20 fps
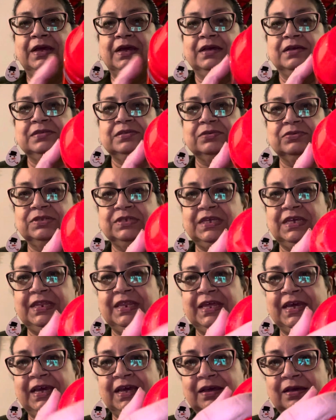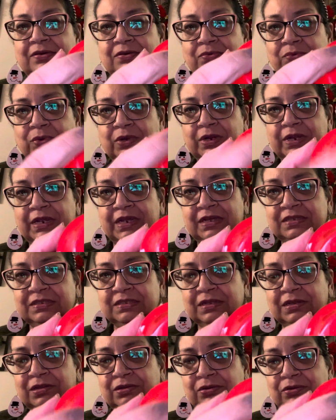So, see that where it has
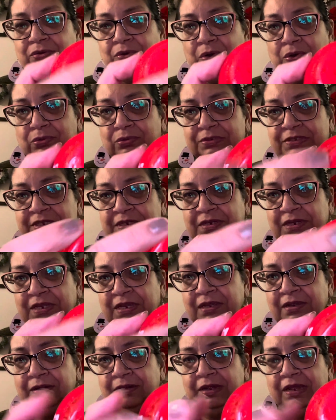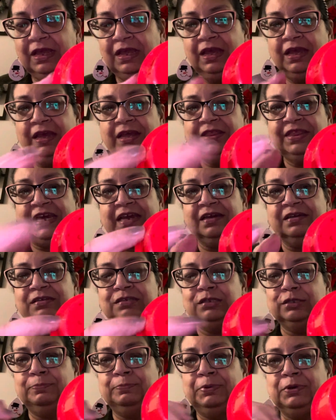the little holes in here? That
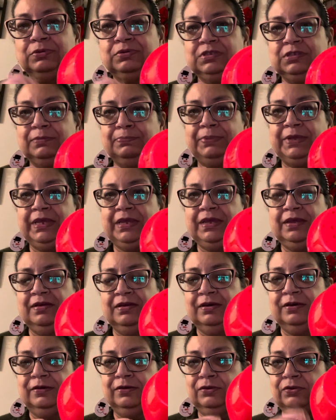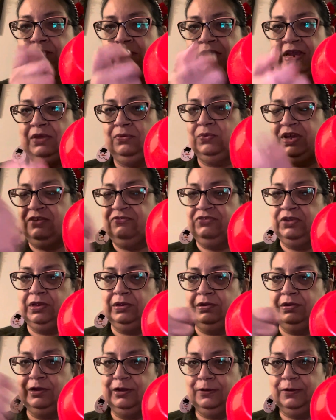is supposed to be a great way for
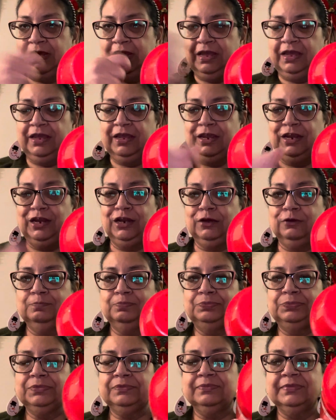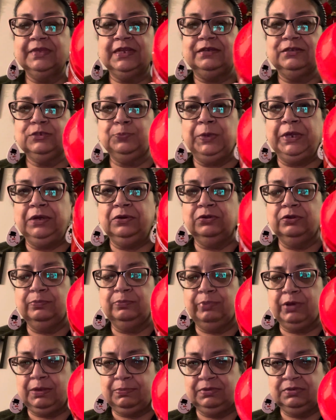you to, sprinkle the
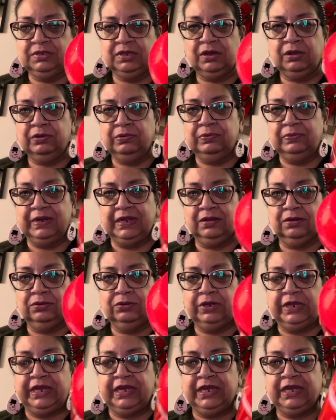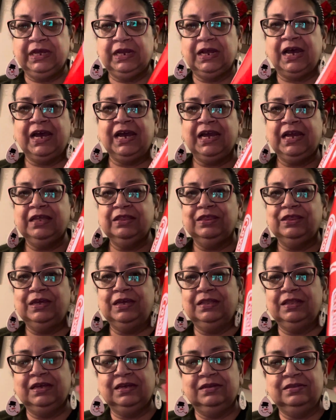bubbles all around. And I
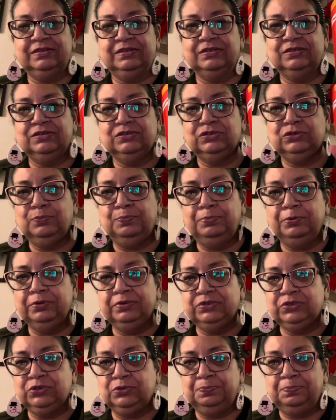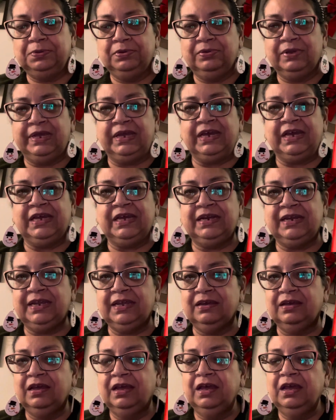think that is a super, super great
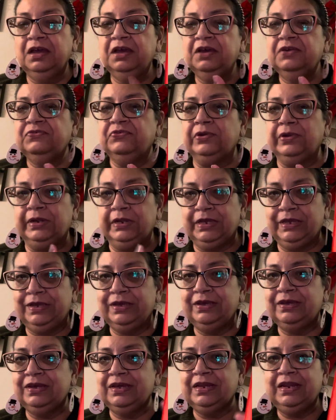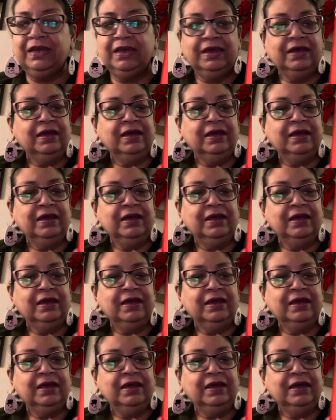idea for a kid.